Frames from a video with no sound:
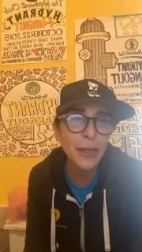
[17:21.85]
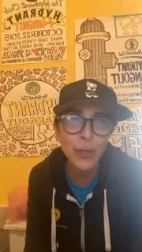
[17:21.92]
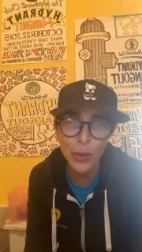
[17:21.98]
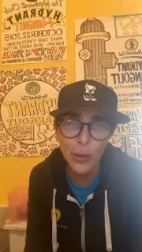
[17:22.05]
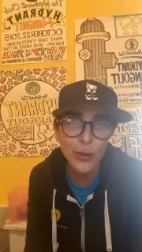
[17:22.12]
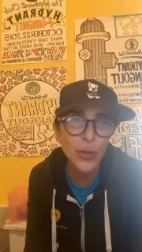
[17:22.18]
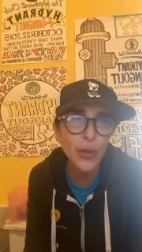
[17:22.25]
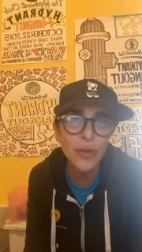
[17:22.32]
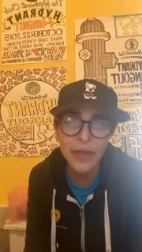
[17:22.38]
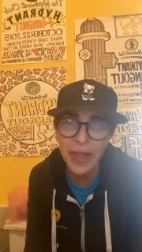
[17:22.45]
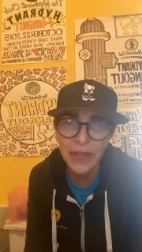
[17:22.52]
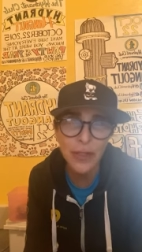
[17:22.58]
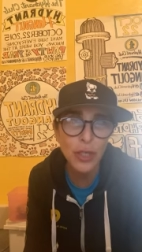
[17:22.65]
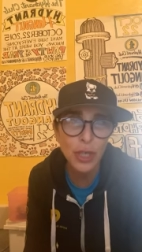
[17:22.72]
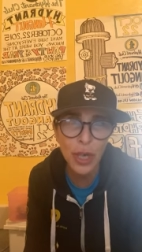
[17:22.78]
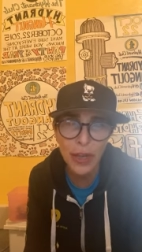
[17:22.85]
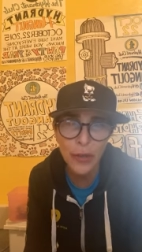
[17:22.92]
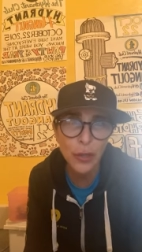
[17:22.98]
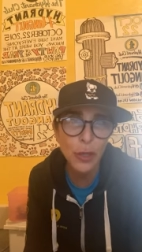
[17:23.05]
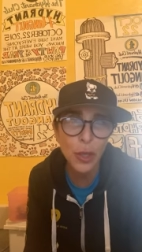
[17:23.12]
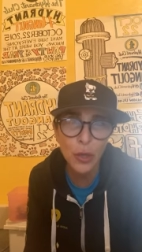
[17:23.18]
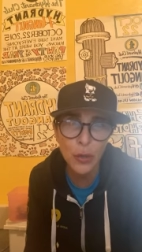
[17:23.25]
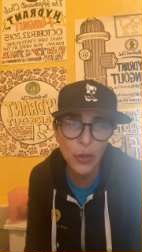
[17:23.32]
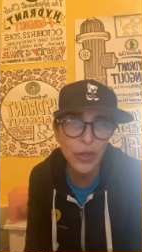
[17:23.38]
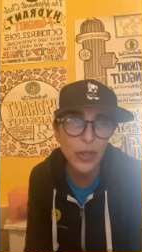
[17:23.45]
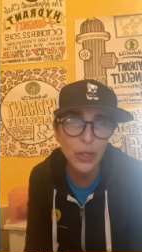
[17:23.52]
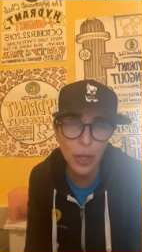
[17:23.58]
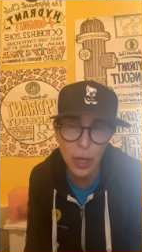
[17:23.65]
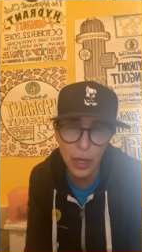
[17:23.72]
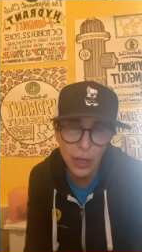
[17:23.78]
adults who have left a child alone with a
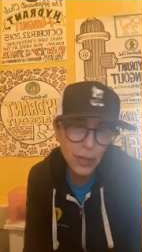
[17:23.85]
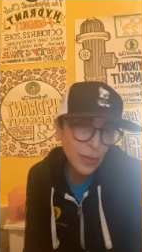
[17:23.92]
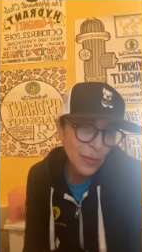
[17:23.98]
dog,